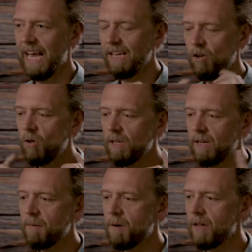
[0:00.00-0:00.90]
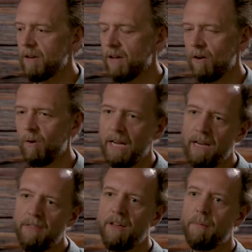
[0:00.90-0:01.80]
And you could come on not knowing
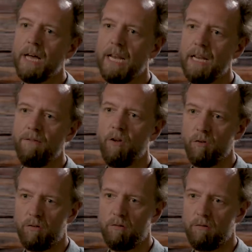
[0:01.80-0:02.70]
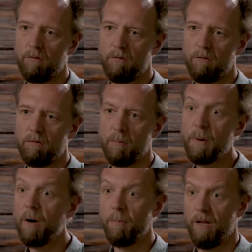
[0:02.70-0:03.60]
anything about any of those
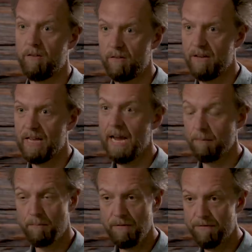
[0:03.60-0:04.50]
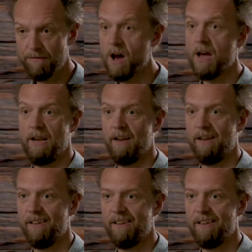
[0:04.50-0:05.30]
departments and be fine.